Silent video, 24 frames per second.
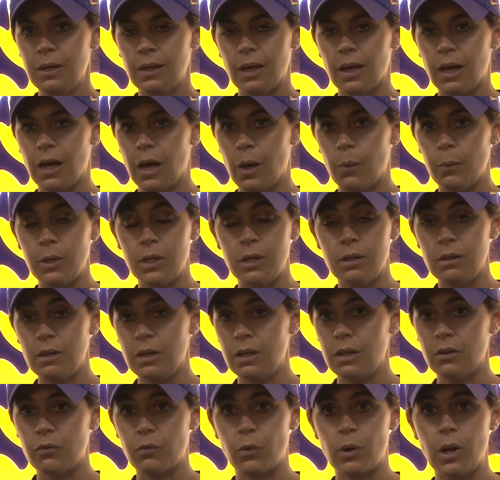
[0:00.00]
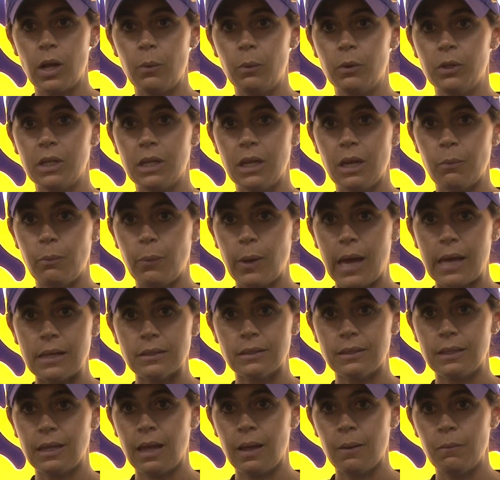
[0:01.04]
Um, and, and if we're able to get
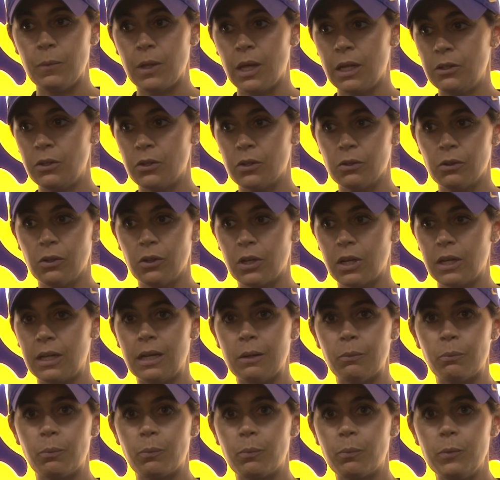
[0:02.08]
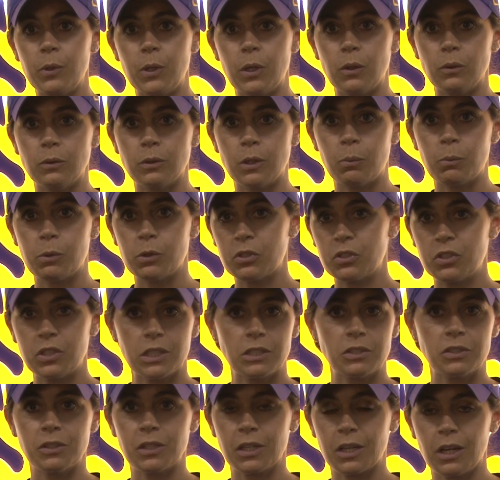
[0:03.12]
past them, then you're looking at, you know, number
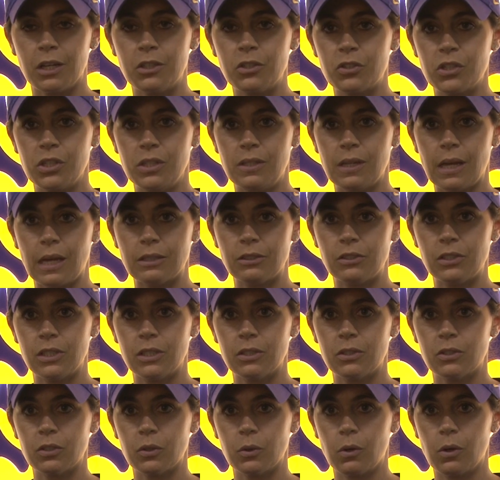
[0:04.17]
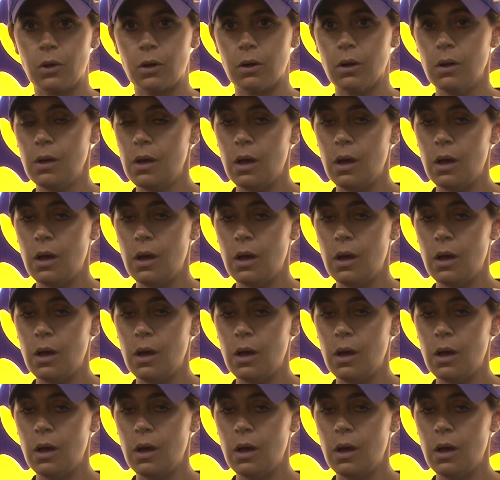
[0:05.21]
six in the country, Texas, or